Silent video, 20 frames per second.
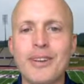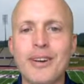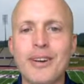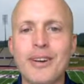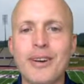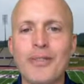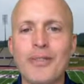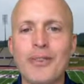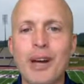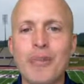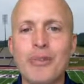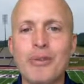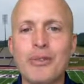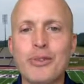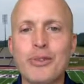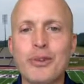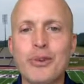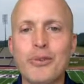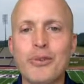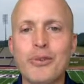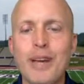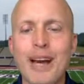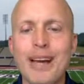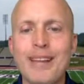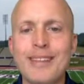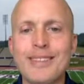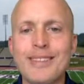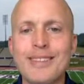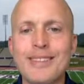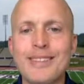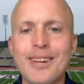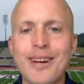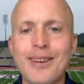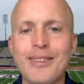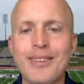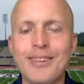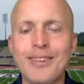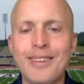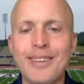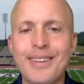of episode
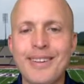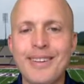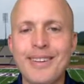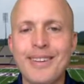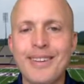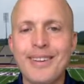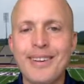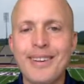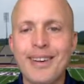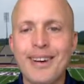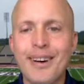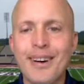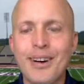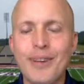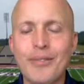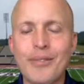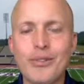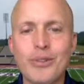ninety-seven uh,